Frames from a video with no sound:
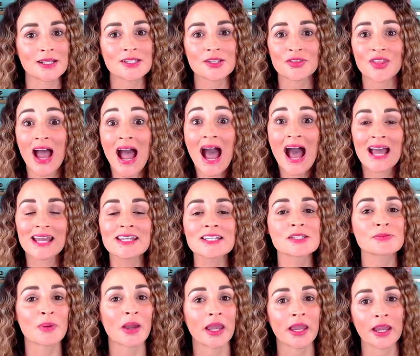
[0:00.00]
So the
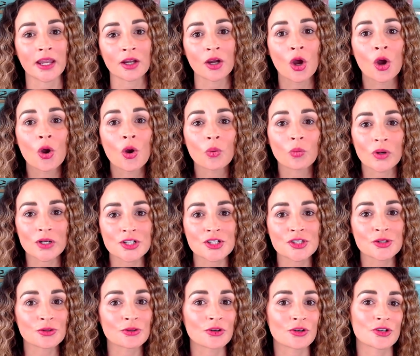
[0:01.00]
highest paying
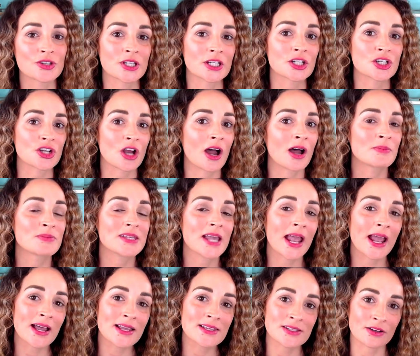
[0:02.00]
registered nursing jobs
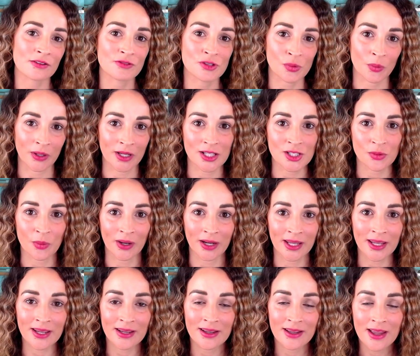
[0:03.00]
as of
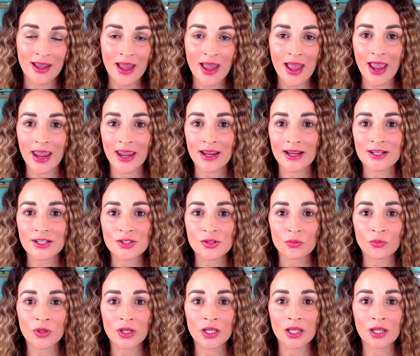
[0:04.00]
2020. And
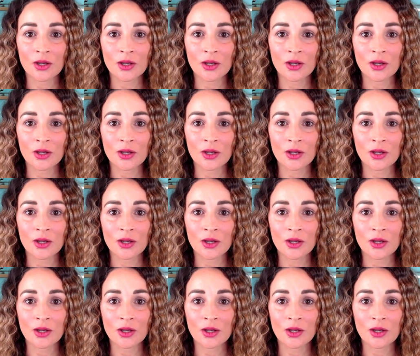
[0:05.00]
we